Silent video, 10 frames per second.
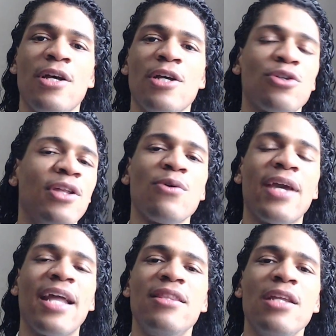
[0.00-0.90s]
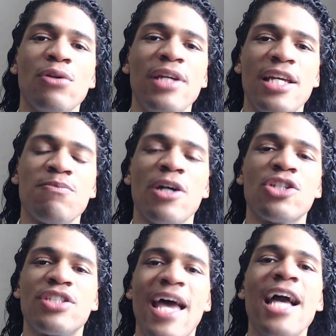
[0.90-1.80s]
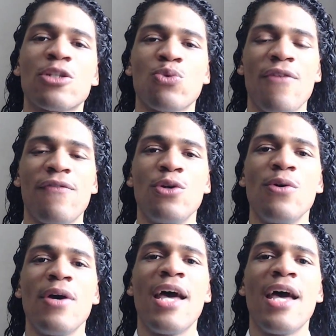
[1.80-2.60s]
So they don't get nearly as much tax revenue